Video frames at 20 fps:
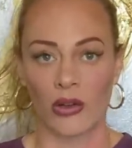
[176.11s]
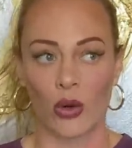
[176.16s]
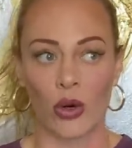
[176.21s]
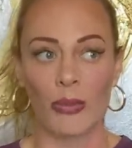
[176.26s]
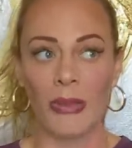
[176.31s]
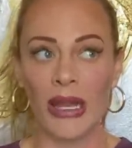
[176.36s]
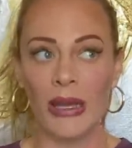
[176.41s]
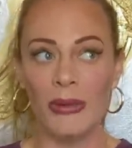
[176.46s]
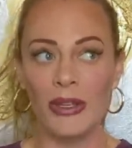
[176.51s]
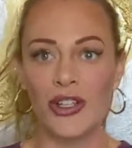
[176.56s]
Or
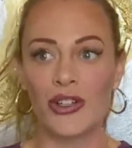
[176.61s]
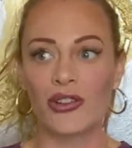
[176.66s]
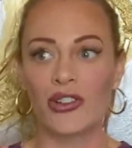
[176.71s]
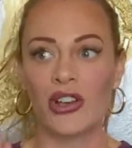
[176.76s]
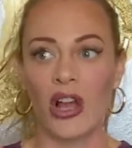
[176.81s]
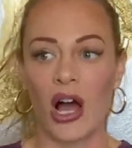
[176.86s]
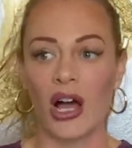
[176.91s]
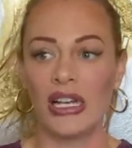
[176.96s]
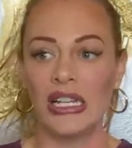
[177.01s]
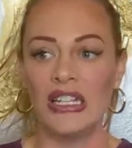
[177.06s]
maybe you're
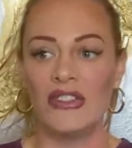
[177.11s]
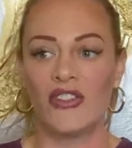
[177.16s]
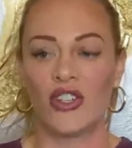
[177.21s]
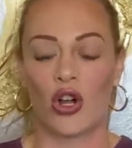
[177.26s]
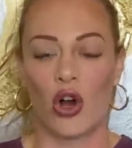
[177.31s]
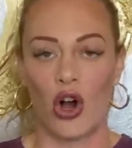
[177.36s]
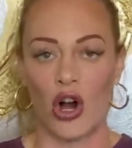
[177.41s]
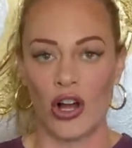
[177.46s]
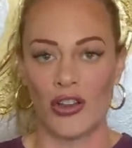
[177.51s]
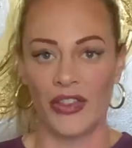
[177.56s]
not even
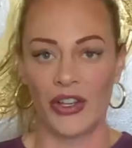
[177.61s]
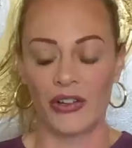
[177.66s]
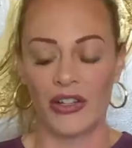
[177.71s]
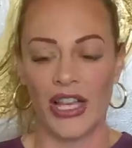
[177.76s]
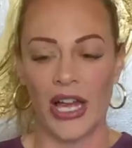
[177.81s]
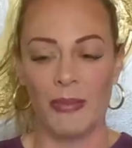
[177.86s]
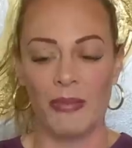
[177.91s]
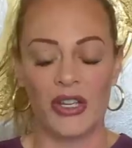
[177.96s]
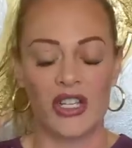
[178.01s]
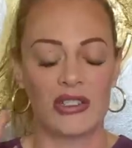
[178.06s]
on there
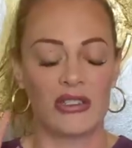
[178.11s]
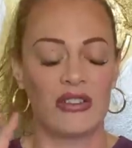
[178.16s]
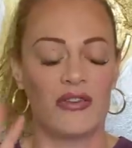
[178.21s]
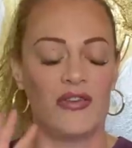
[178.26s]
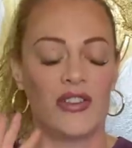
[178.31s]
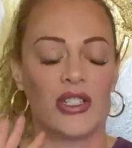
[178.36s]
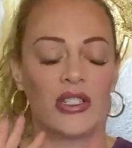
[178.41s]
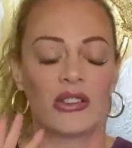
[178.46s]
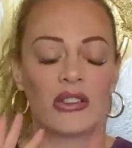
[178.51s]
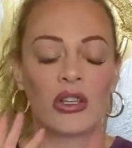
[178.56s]
yet because it
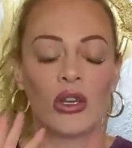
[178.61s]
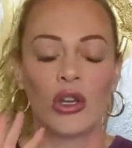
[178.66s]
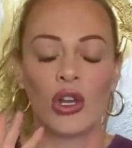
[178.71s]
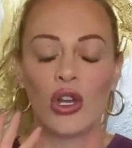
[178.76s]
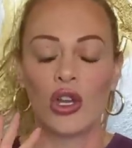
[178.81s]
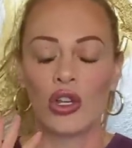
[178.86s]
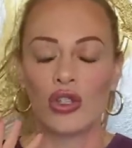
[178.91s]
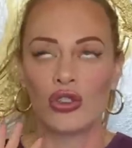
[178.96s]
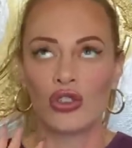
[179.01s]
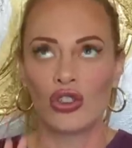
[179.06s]
feels
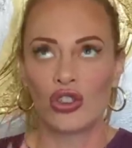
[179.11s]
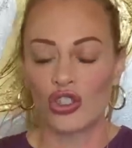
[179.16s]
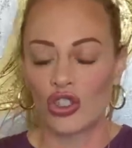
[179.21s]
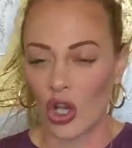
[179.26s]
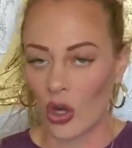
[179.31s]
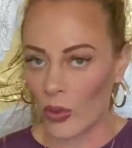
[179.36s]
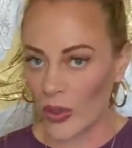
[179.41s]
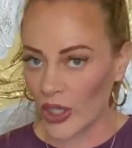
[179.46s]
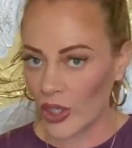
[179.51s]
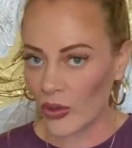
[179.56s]

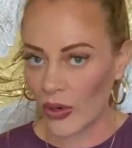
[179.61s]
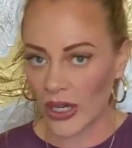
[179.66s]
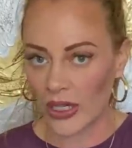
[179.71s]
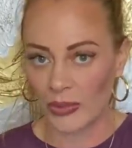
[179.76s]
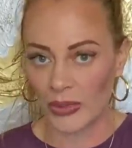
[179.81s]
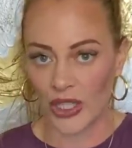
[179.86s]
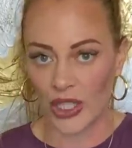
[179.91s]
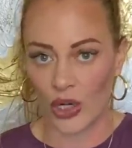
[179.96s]
so incredibly